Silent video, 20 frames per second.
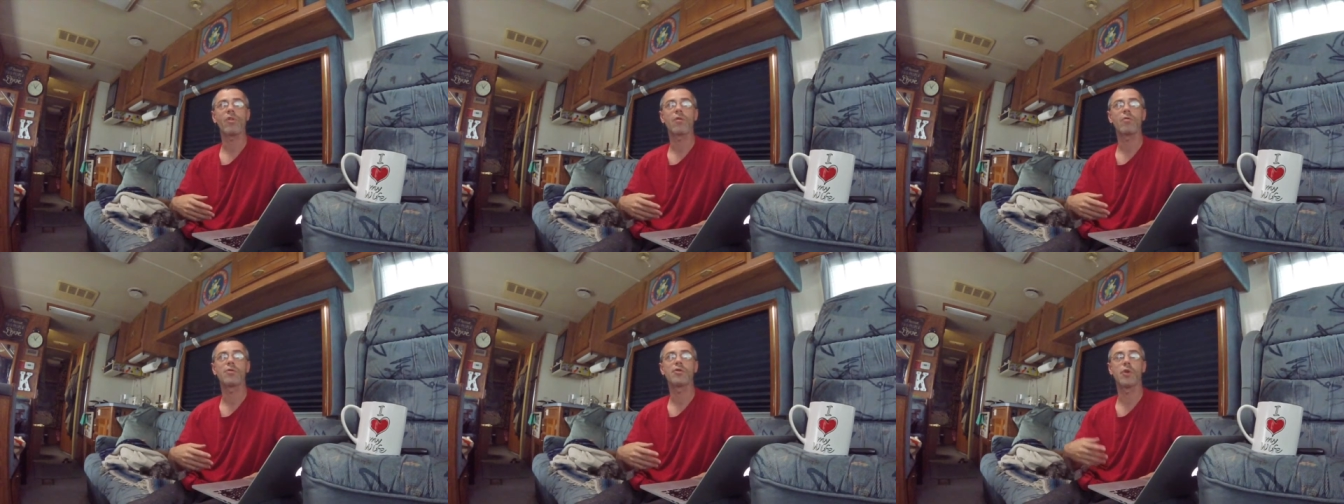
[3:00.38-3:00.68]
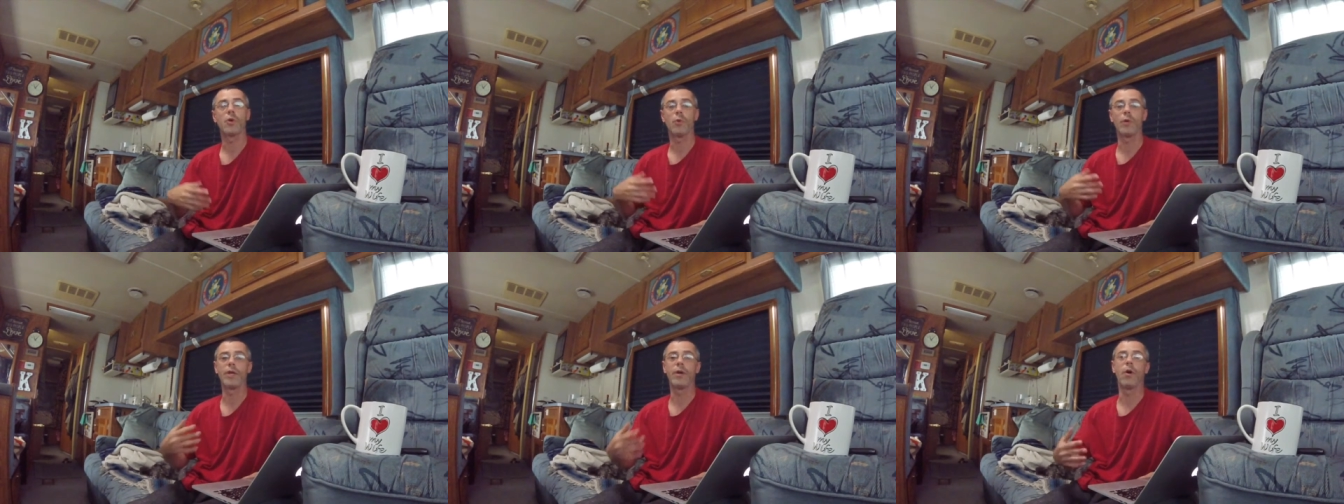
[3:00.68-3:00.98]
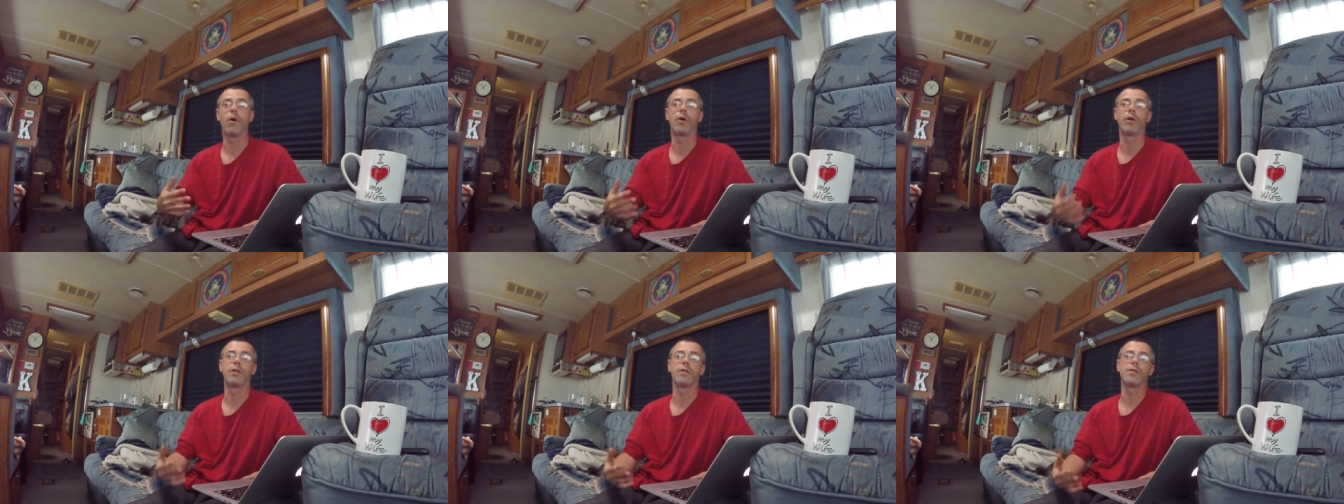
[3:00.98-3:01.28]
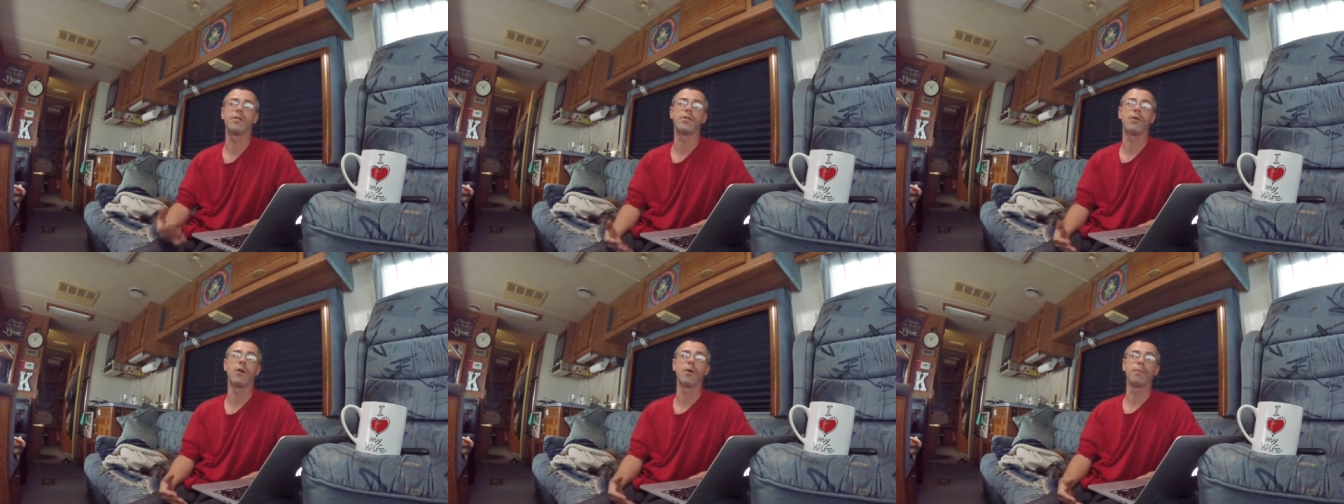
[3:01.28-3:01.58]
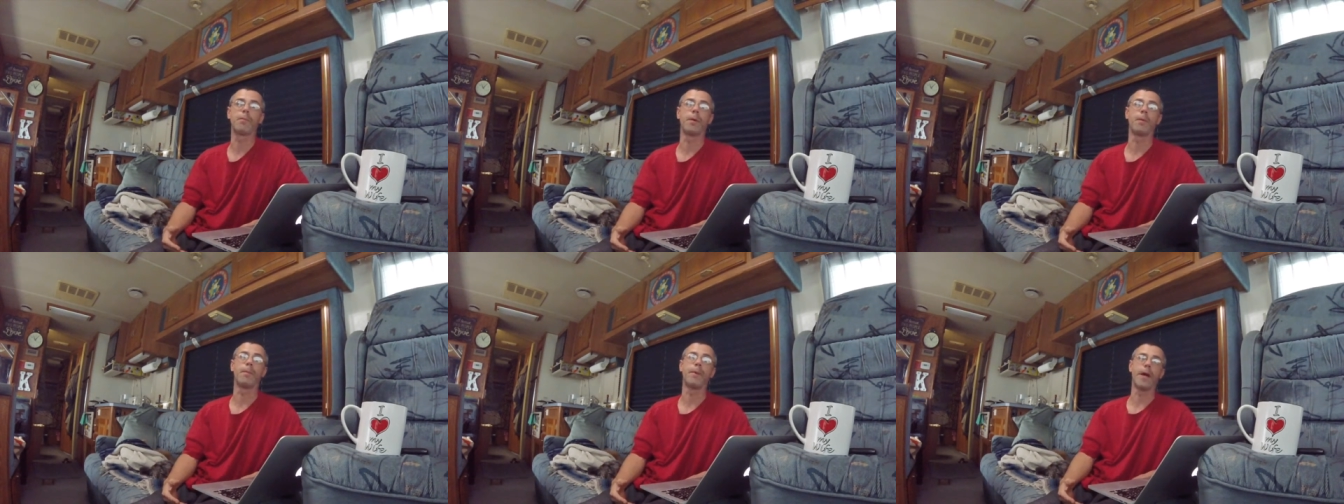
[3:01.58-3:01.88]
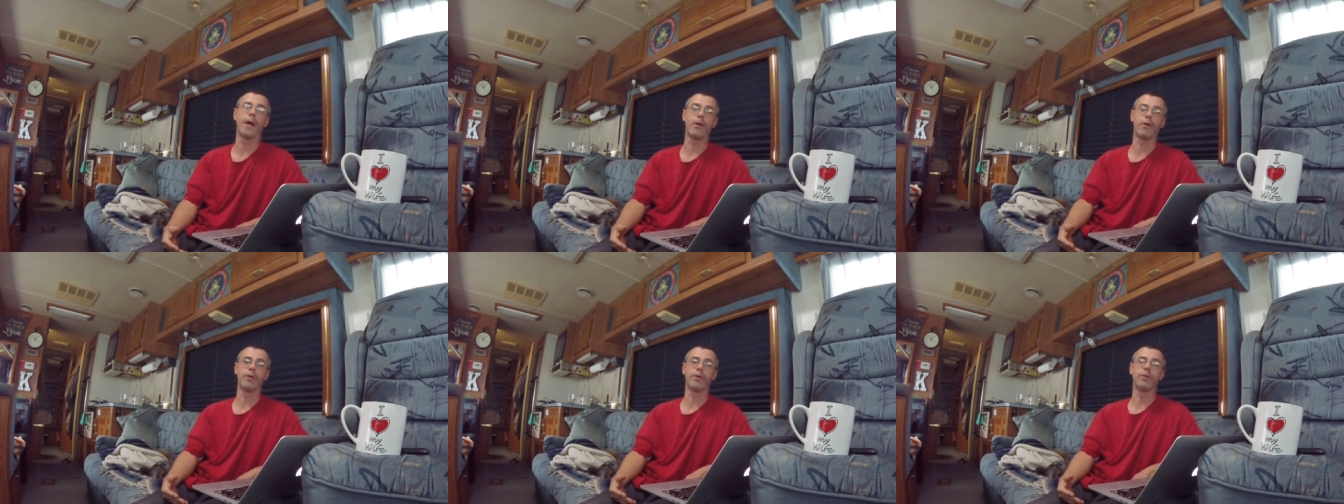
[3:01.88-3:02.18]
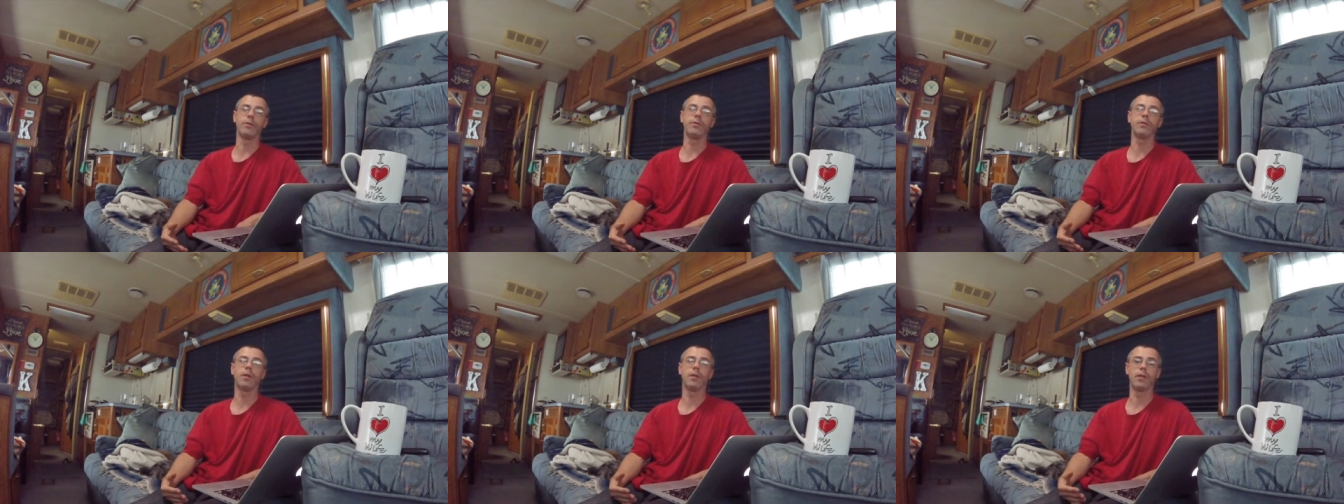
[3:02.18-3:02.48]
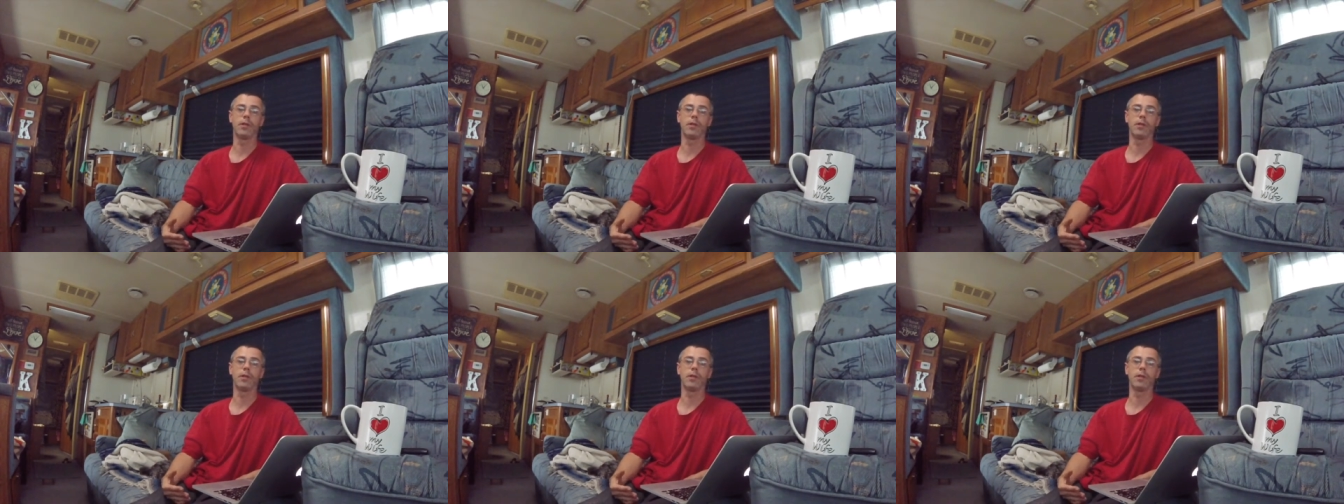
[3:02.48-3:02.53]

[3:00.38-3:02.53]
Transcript: So we are going to start preparing a